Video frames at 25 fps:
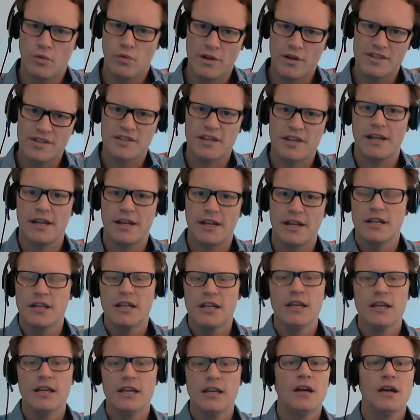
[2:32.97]
one-sided
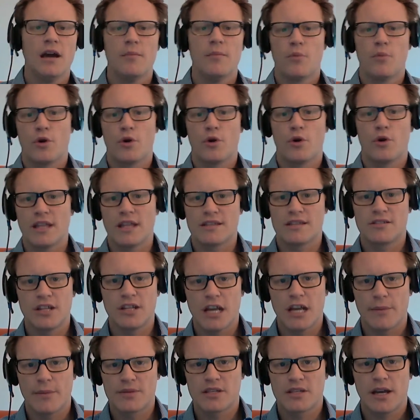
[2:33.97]
markets to
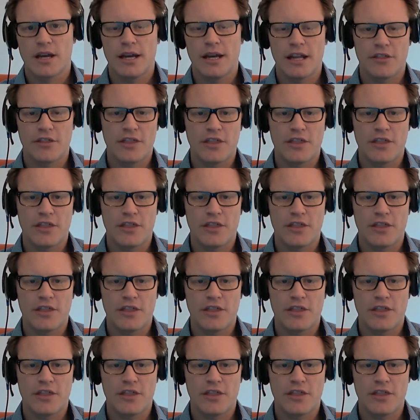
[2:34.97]
the upside.